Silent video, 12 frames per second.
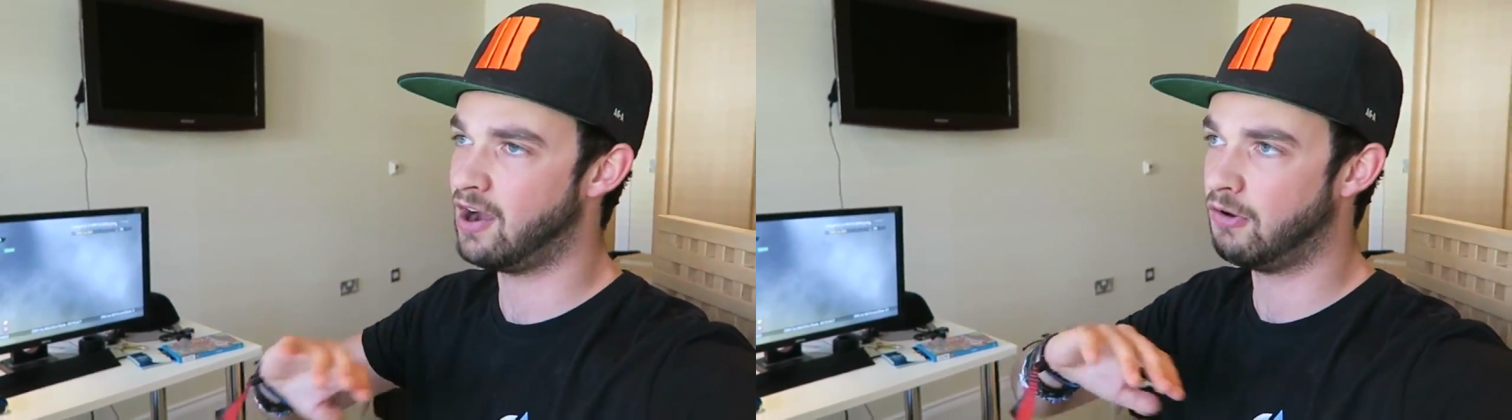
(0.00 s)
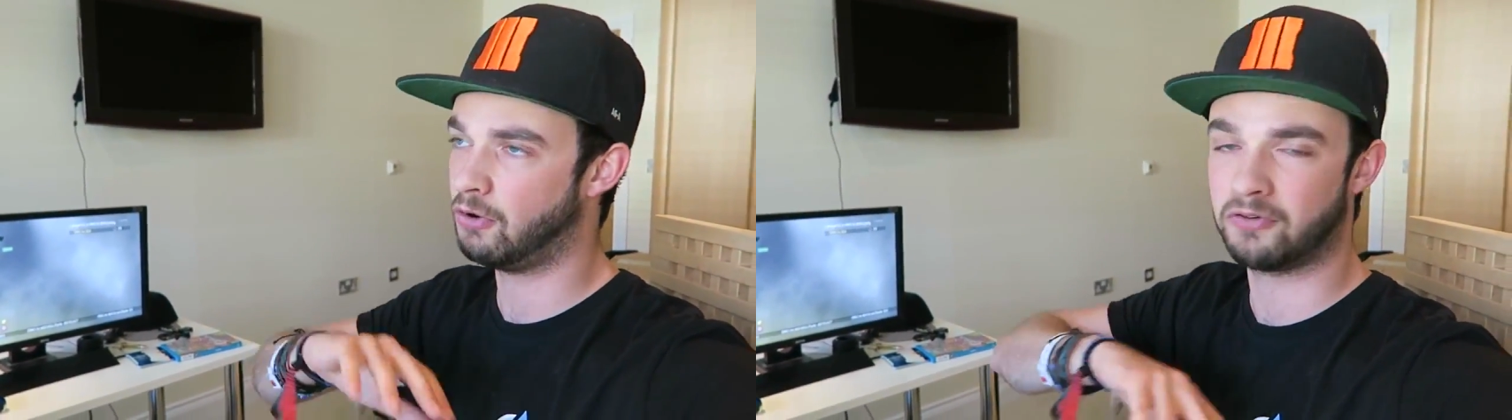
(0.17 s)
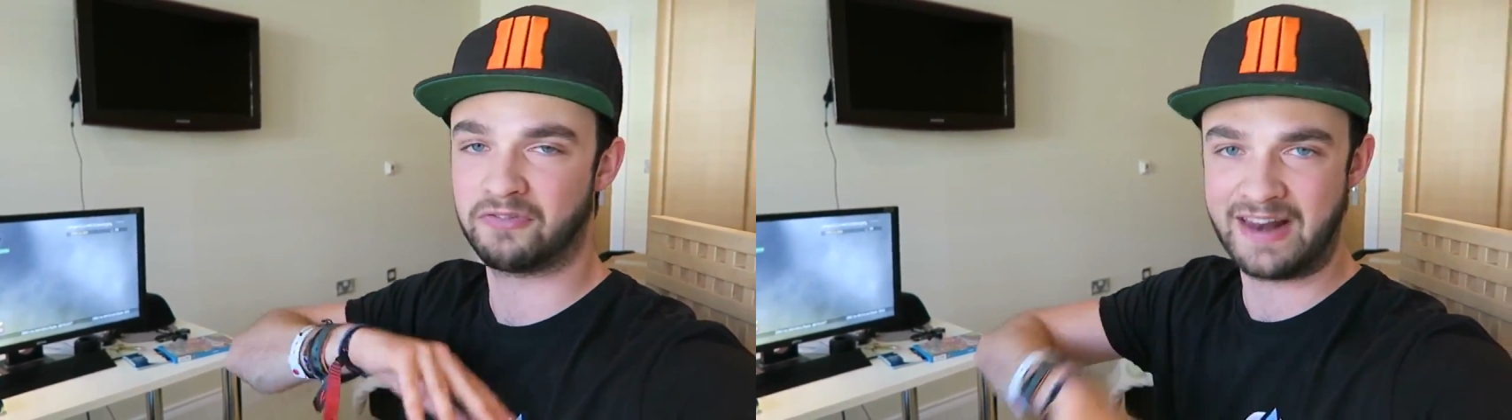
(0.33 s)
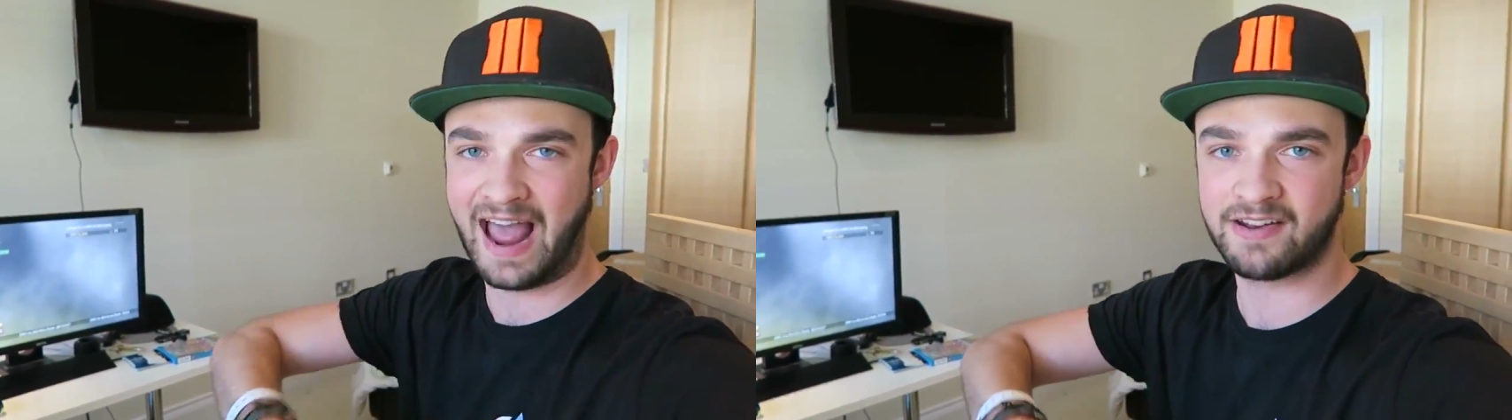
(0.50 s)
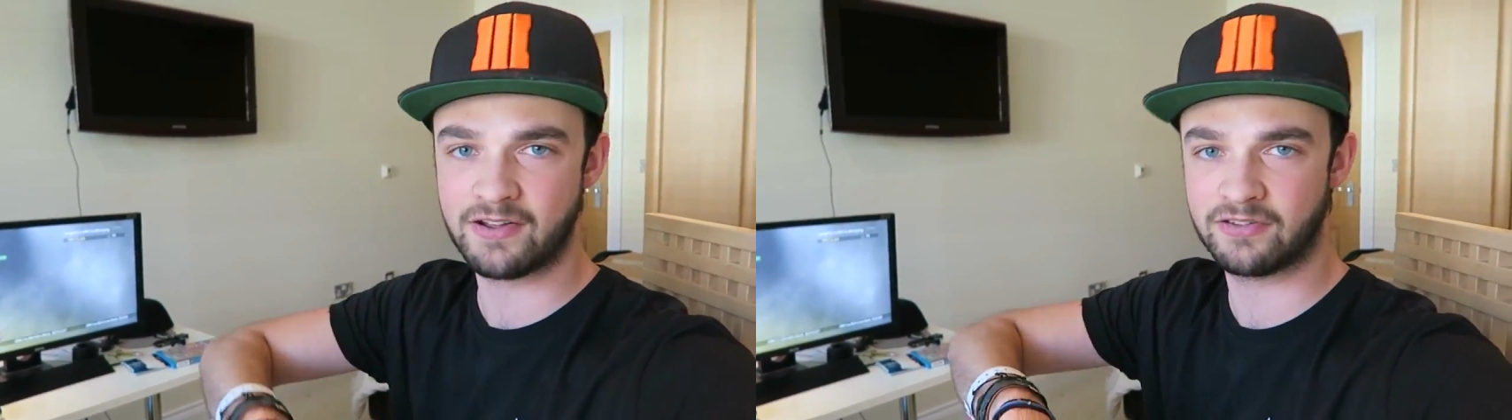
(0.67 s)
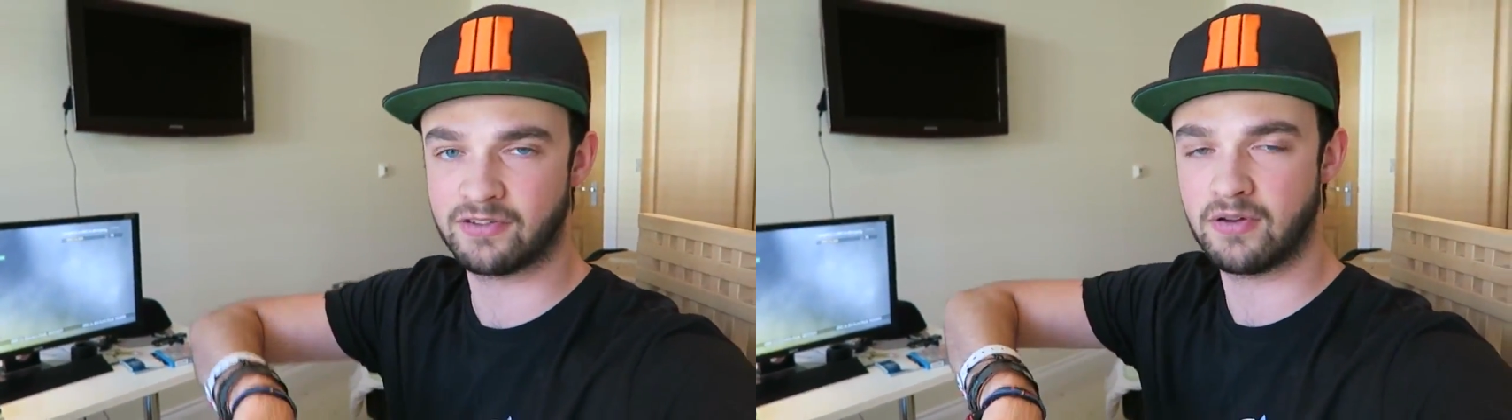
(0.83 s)
are a lot of
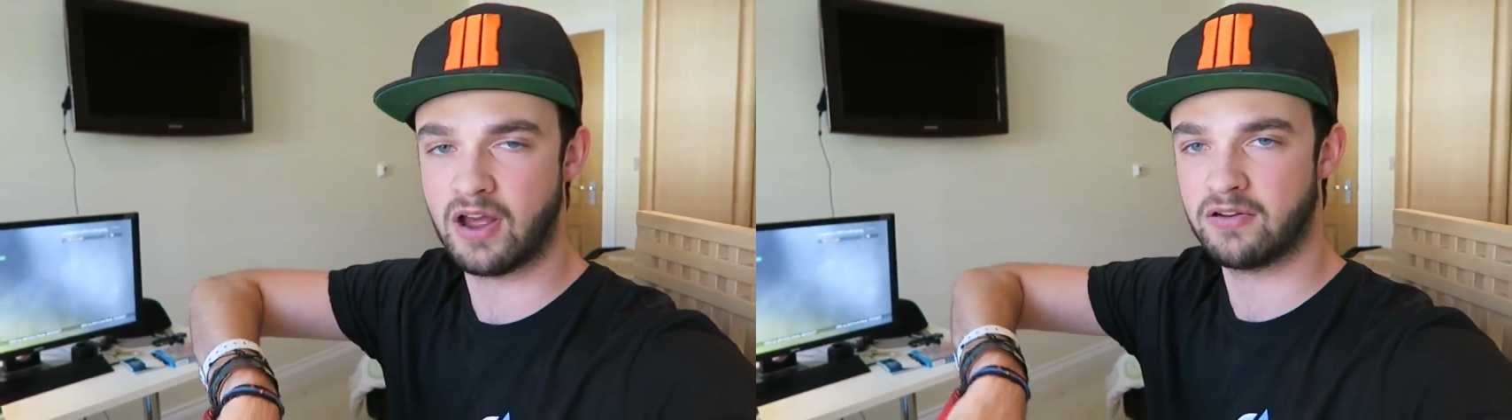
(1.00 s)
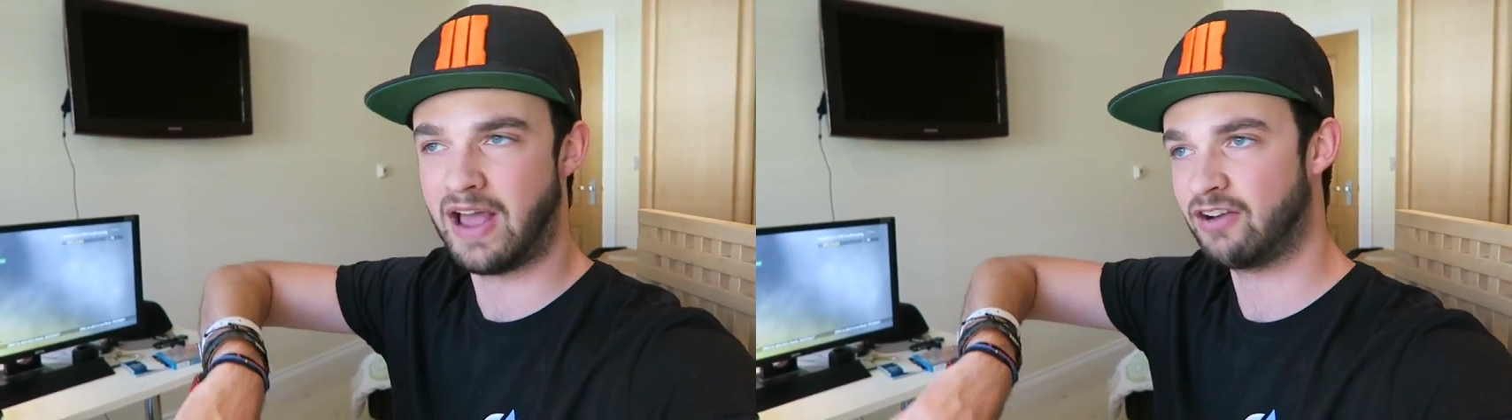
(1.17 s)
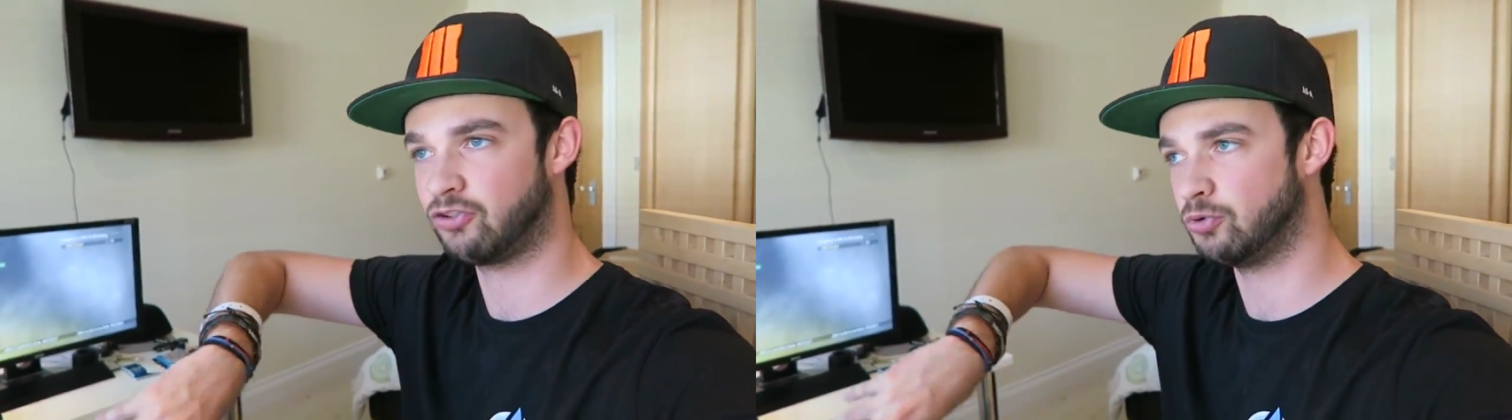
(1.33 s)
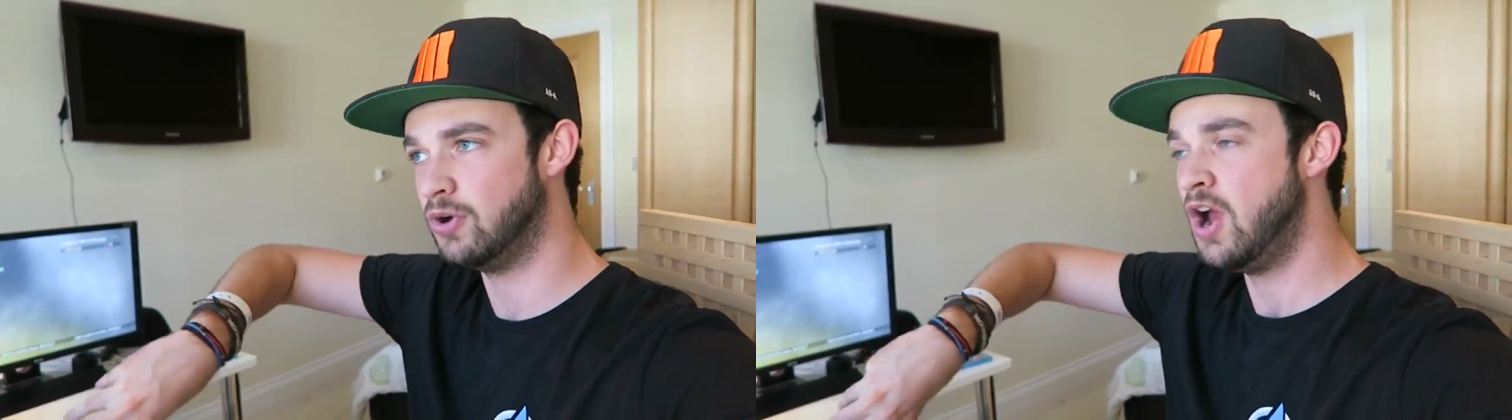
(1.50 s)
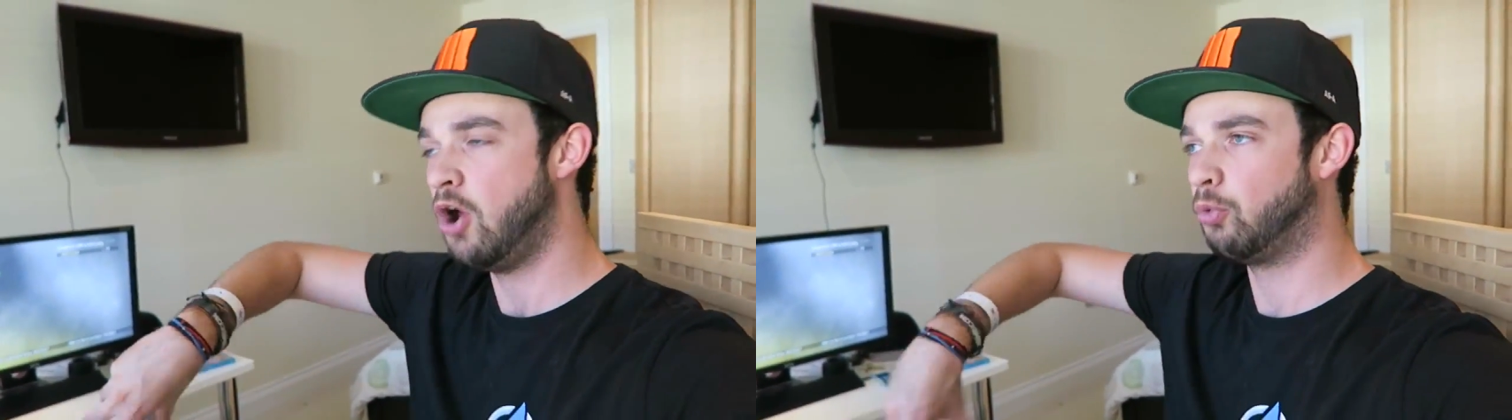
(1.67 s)
ladders and actual